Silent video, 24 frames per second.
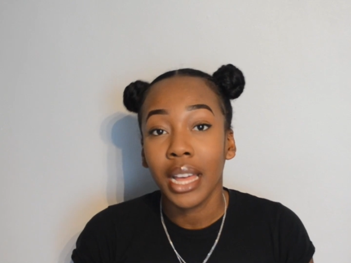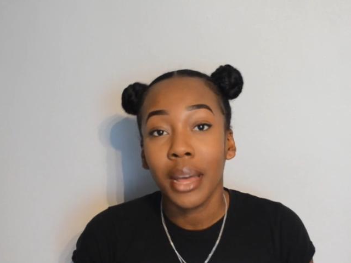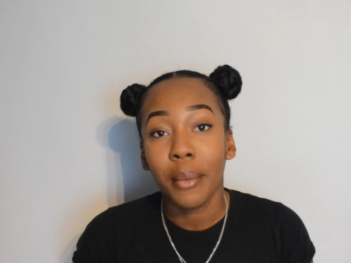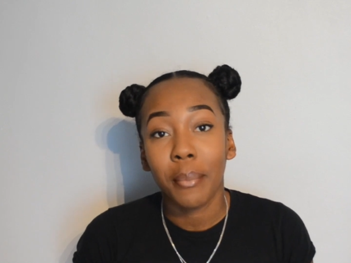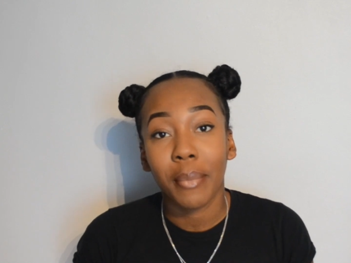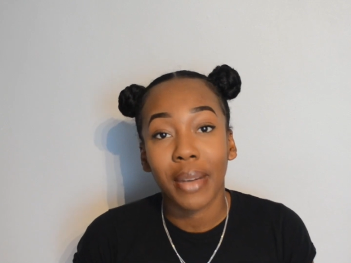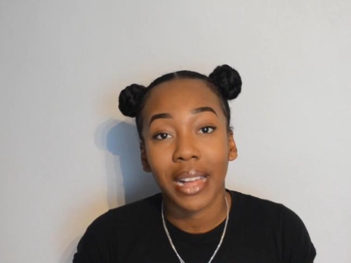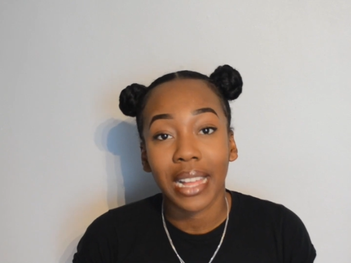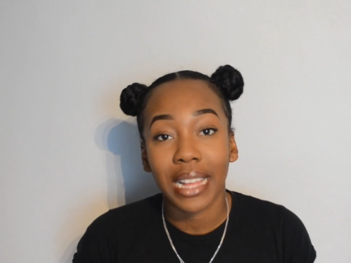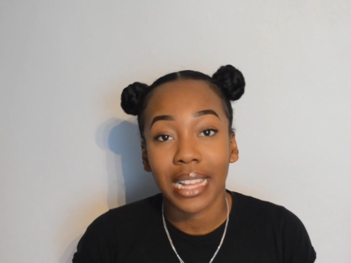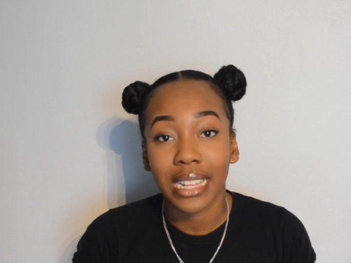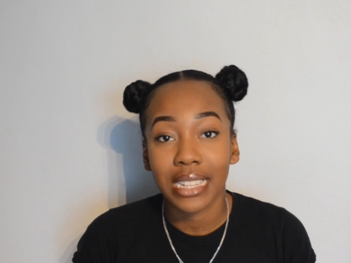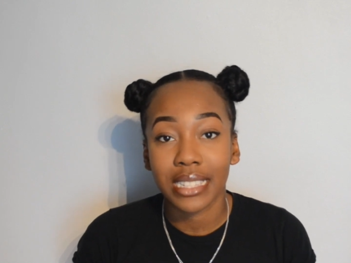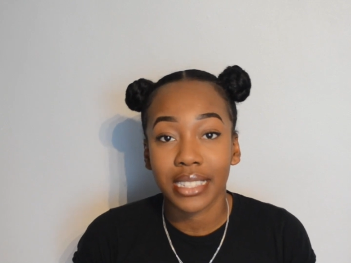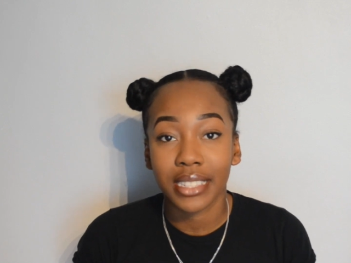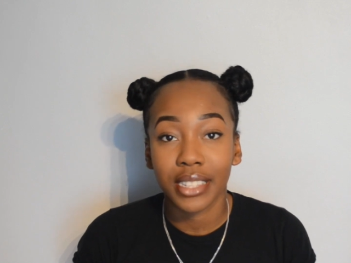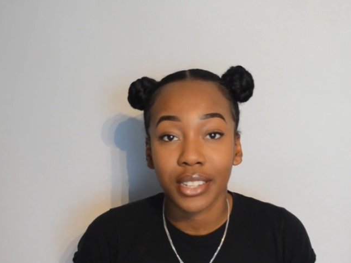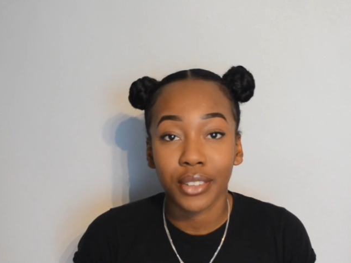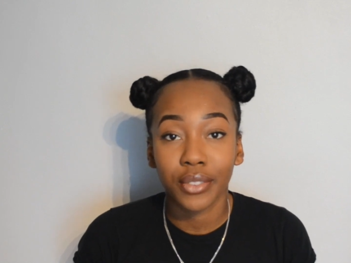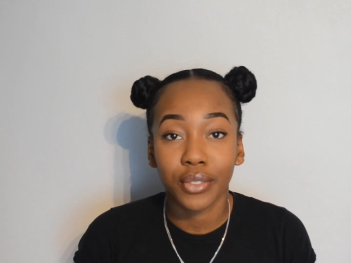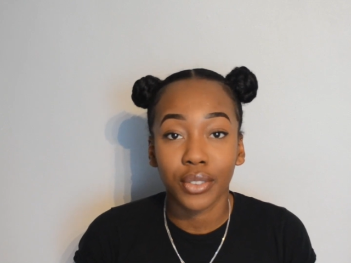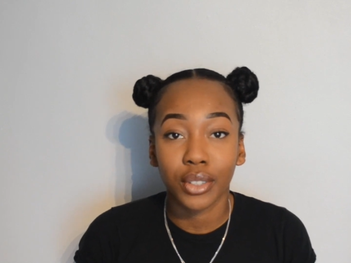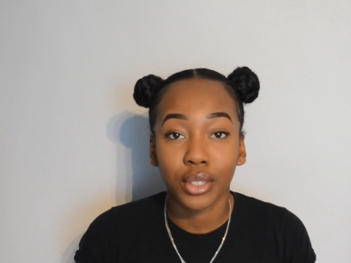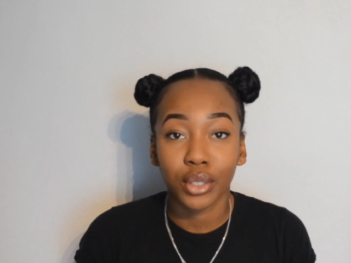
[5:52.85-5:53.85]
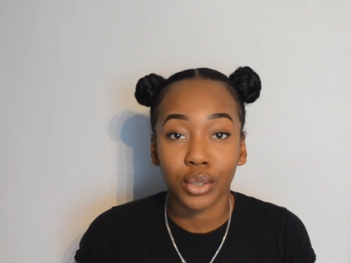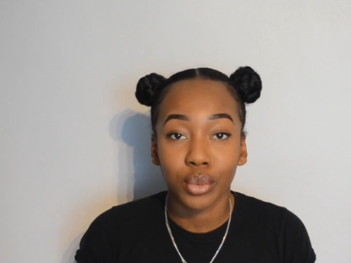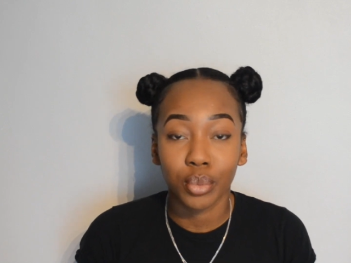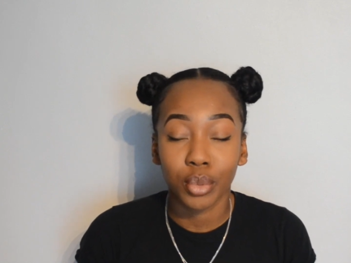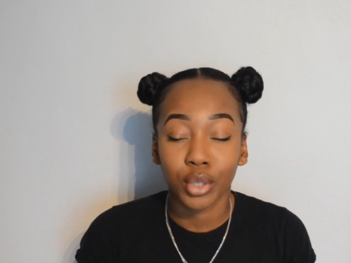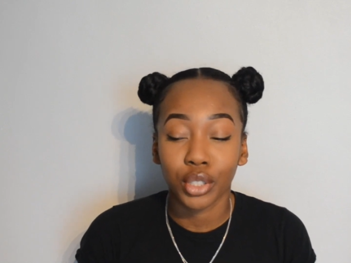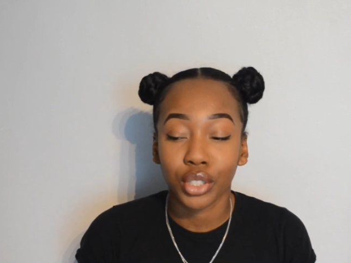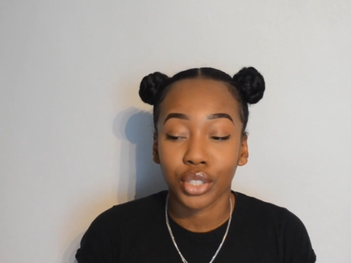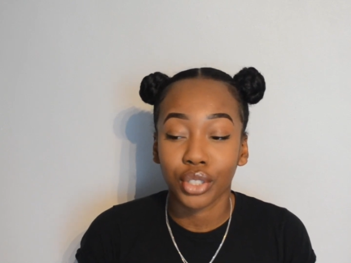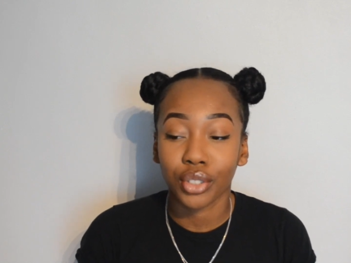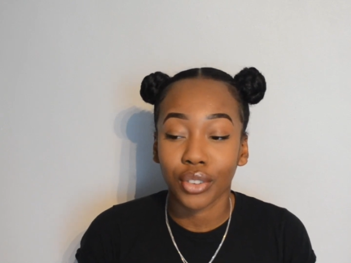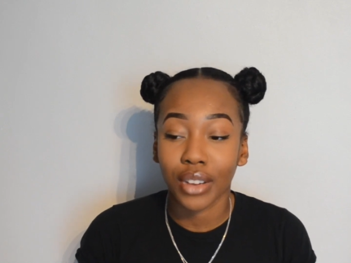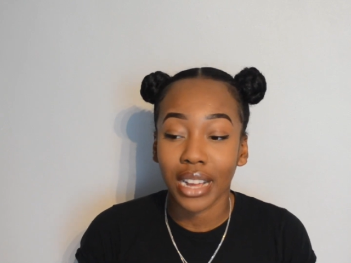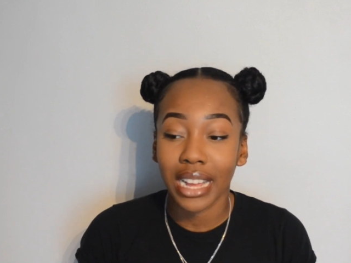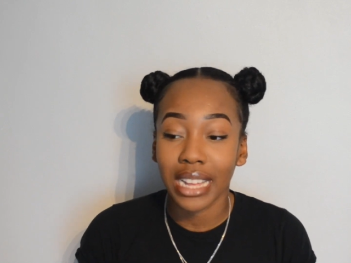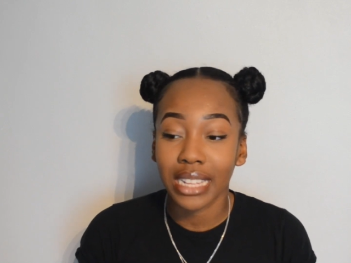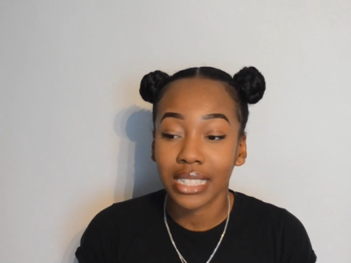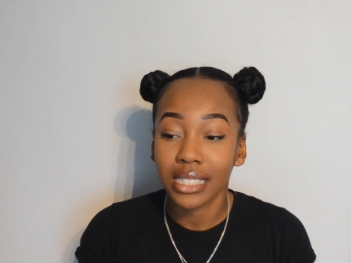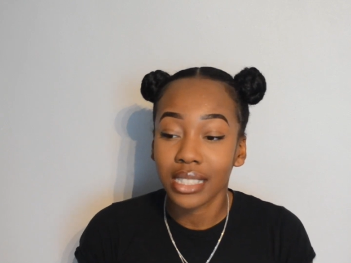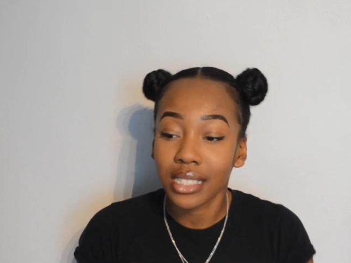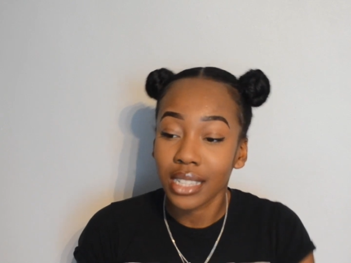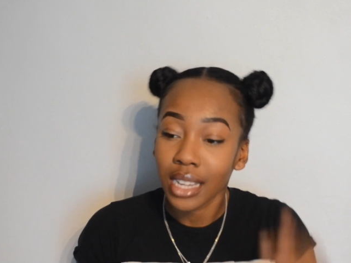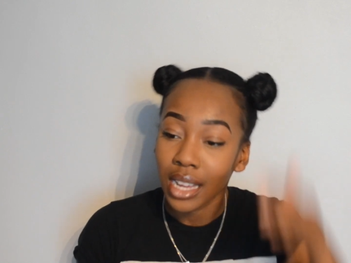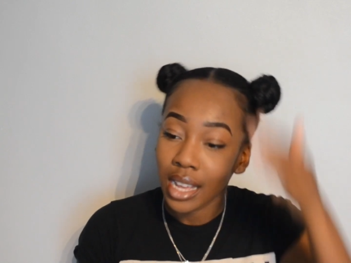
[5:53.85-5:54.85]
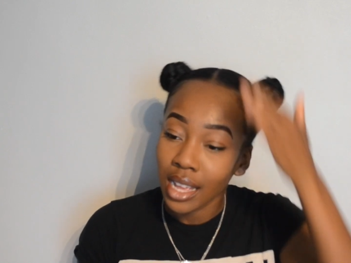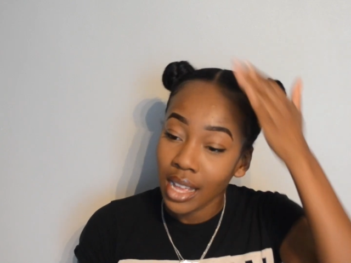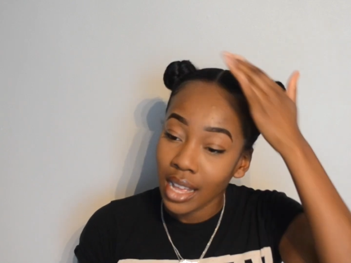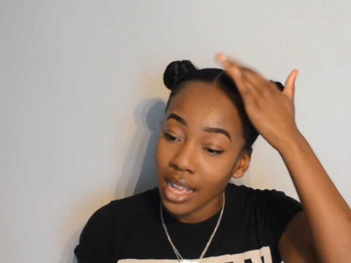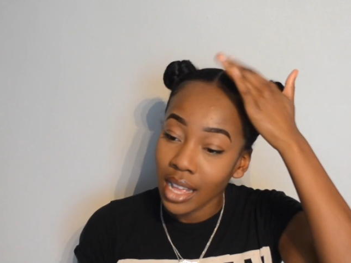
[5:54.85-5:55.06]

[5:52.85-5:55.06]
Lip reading: my hair still feels moisturized.